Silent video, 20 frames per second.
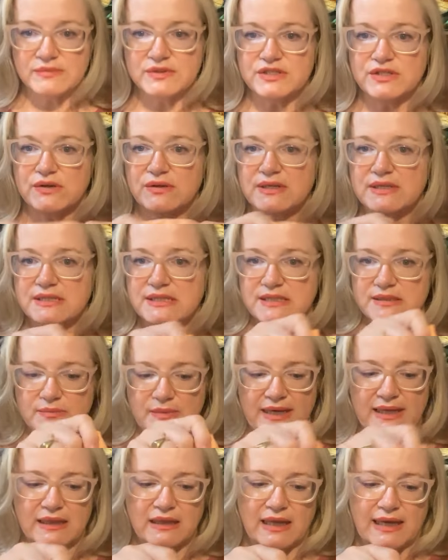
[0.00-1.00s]
So this is
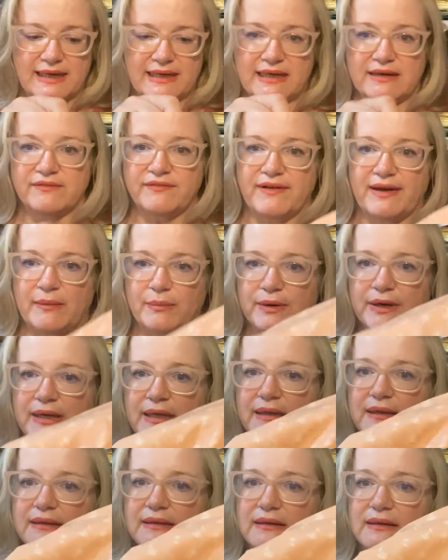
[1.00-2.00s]
my lining
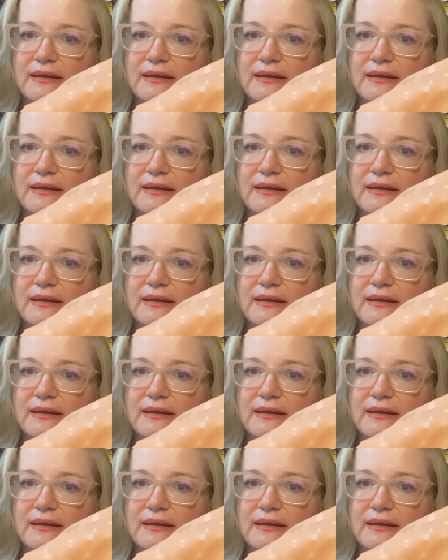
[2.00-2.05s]
fabric.